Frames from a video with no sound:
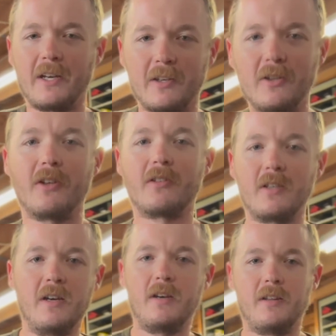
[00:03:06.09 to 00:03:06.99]
into this
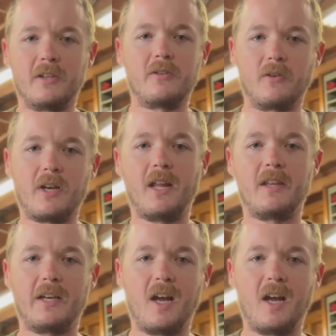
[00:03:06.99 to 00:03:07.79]
little kind of thing.